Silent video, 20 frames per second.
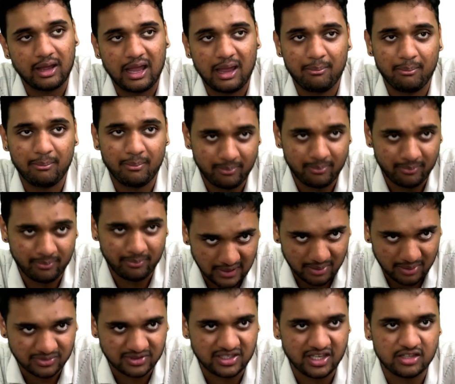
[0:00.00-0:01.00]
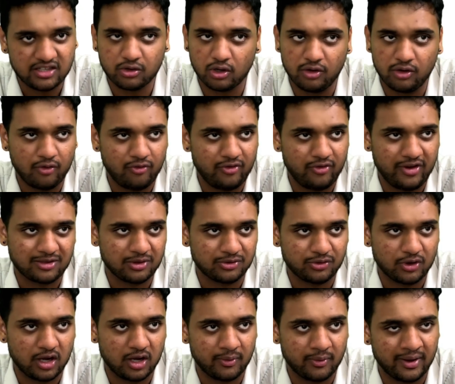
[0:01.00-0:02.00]
MC is equal to 50x plus
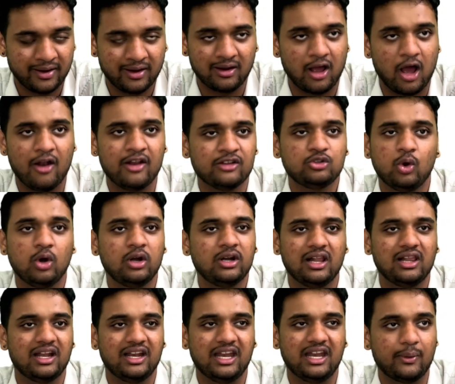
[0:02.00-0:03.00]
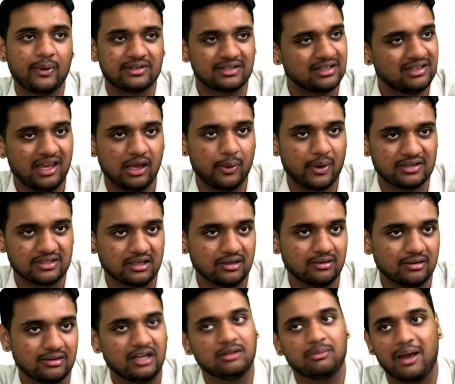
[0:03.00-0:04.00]
40y. Always don't tell that equation as the equation.
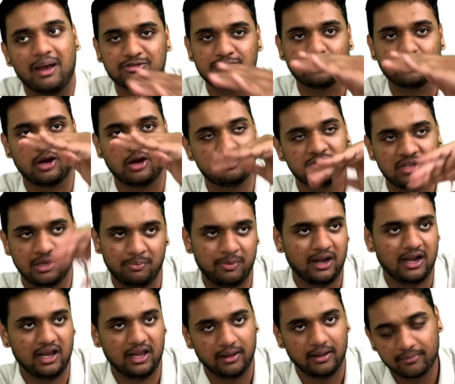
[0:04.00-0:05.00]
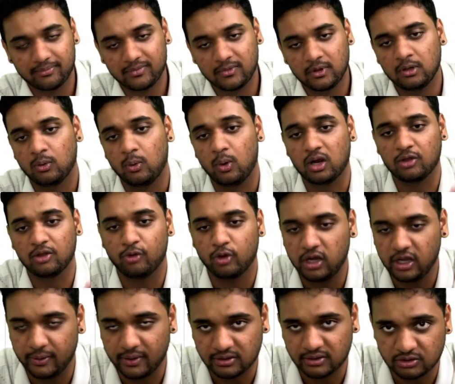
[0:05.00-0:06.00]
That is maximum contribution separately. What are the 4
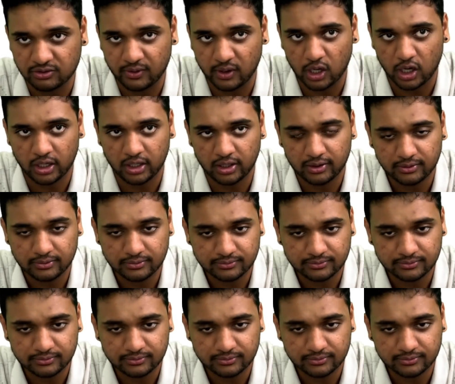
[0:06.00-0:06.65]
equations we got?